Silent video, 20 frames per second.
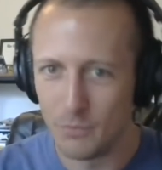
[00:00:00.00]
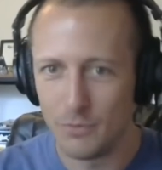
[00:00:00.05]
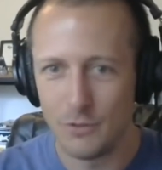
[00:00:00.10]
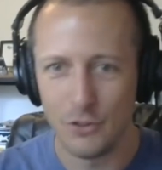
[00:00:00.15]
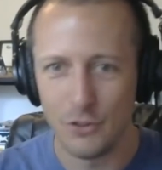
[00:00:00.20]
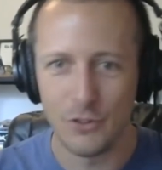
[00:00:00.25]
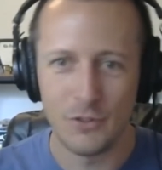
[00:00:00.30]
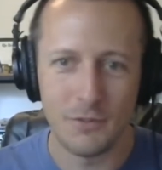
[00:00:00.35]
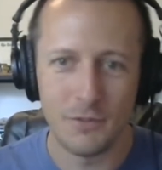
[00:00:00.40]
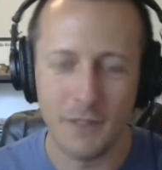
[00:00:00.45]

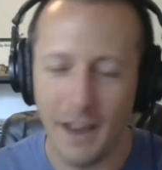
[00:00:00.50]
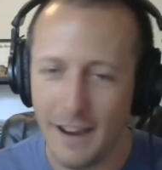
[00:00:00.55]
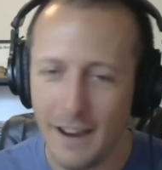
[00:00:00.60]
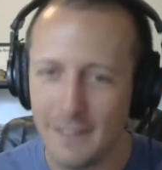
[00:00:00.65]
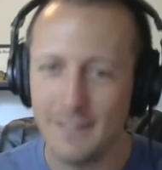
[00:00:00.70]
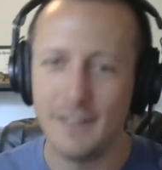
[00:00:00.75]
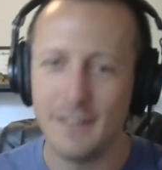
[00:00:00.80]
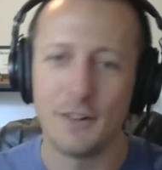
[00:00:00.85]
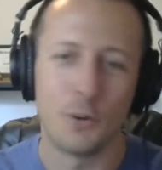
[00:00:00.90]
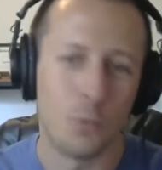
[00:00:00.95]
just
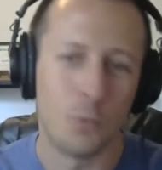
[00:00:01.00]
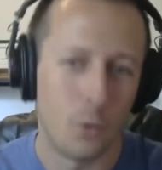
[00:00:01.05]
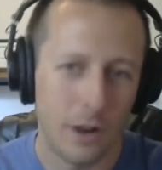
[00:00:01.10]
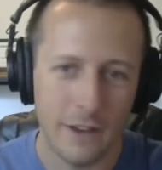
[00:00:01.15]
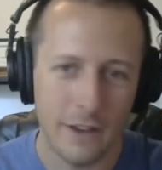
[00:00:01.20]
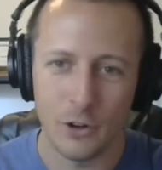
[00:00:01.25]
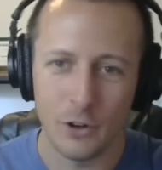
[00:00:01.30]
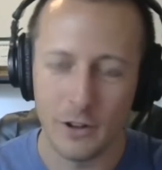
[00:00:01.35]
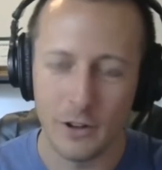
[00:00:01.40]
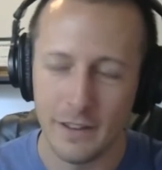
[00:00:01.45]
ice it, or
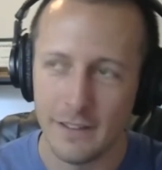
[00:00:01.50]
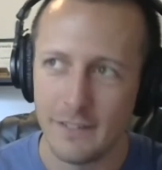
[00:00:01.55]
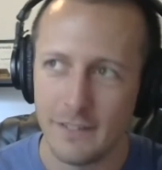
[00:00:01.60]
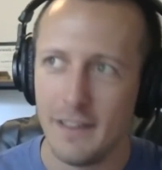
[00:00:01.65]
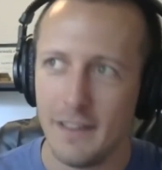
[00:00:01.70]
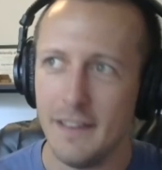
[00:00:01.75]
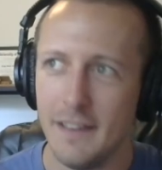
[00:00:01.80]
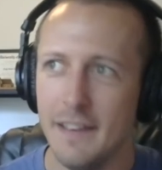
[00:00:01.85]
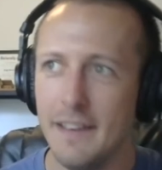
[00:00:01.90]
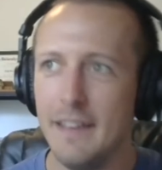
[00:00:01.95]
whatever it is.
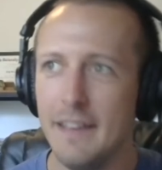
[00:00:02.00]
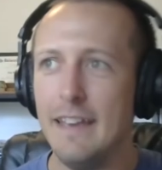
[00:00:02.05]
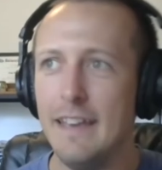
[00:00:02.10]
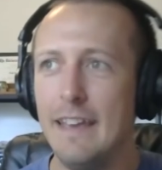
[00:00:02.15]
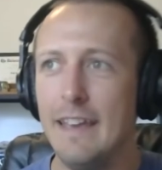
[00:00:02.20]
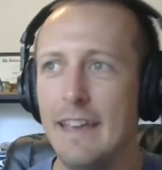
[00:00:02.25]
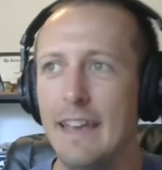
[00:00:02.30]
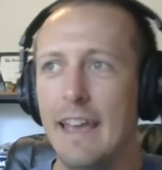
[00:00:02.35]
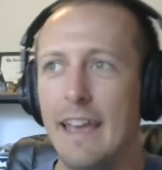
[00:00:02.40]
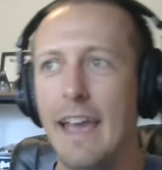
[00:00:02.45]

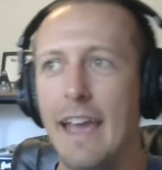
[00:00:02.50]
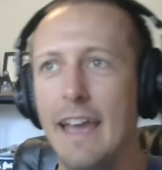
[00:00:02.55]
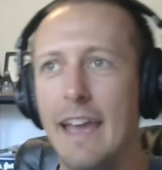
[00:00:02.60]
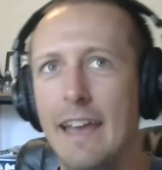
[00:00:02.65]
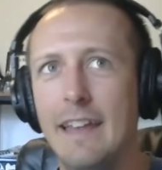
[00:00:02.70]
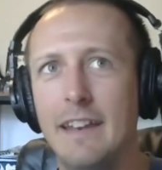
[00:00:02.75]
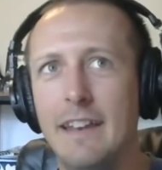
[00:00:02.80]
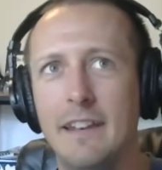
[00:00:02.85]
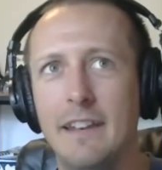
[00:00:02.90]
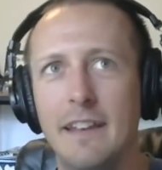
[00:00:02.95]

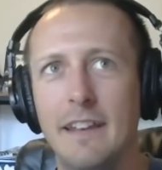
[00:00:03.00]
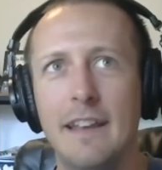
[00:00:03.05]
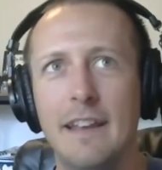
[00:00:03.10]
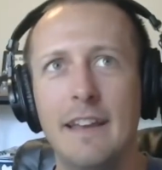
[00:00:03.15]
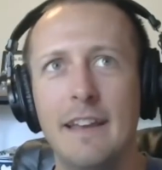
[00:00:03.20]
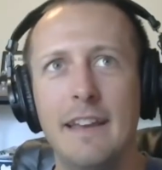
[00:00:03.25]
And